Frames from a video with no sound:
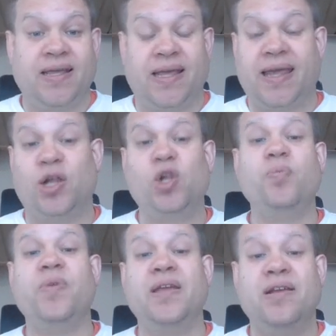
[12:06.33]

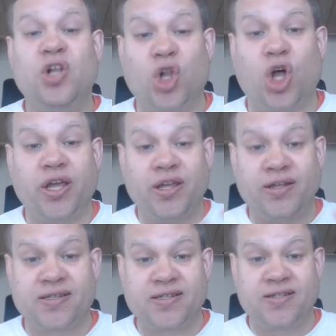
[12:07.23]
helping
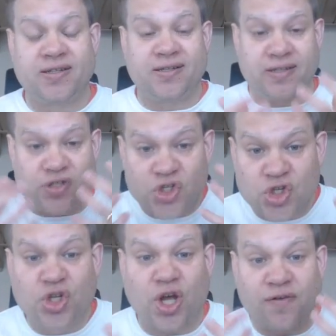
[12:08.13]
clients
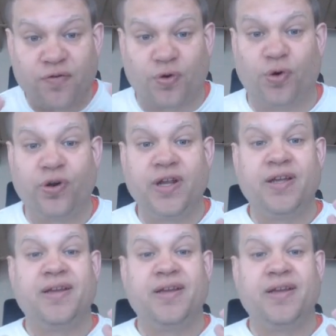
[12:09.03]
discover